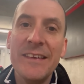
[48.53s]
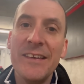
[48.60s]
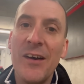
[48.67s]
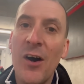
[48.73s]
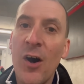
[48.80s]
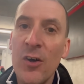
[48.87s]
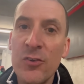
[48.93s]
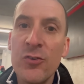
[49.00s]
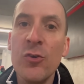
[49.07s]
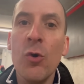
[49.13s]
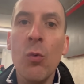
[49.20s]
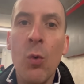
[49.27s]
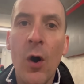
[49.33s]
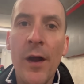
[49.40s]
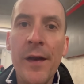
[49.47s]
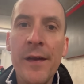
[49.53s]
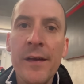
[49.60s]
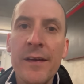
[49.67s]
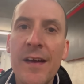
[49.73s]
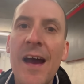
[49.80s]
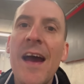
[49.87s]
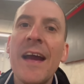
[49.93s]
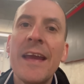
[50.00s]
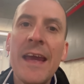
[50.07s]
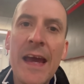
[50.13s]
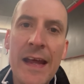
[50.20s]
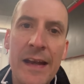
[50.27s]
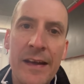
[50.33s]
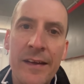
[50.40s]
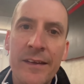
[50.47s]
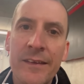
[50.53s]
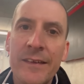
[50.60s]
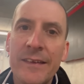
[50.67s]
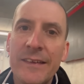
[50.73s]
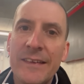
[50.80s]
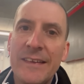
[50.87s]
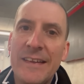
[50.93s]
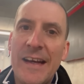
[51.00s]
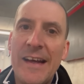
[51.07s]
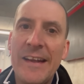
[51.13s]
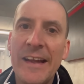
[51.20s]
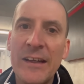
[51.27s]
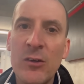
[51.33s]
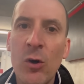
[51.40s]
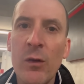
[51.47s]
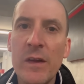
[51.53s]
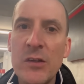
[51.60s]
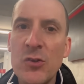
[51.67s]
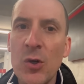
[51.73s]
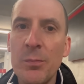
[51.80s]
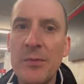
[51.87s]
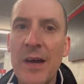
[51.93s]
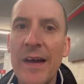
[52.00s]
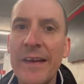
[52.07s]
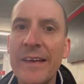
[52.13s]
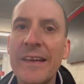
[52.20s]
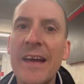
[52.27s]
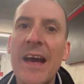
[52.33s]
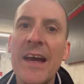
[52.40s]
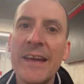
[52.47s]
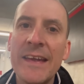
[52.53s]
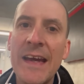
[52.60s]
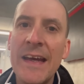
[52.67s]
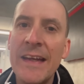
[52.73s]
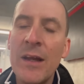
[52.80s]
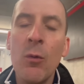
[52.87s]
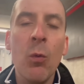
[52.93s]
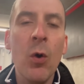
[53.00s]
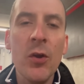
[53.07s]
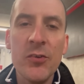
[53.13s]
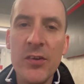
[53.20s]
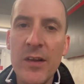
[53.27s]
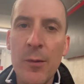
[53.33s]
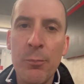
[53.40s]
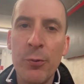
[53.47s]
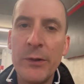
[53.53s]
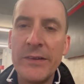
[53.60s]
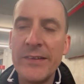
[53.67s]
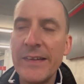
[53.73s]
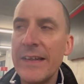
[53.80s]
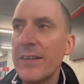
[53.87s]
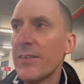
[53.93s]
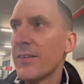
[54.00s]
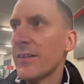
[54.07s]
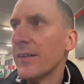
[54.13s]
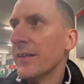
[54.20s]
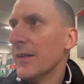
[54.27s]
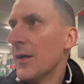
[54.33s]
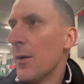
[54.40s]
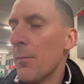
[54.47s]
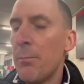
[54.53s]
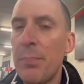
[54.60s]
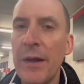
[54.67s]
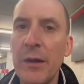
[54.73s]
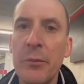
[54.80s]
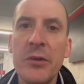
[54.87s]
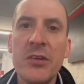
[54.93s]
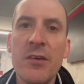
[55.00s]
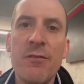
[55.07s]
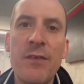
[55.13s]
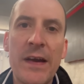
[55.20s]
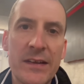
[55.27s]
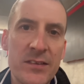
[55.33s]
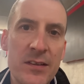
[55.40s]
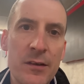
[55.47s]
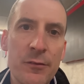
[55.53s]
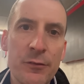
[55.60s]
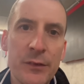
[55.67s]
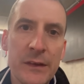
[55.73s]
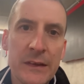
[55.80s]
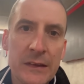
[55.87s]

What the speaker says: Arsenal won again. And they got the job done again. It wasn't the prettiest, but it was effective.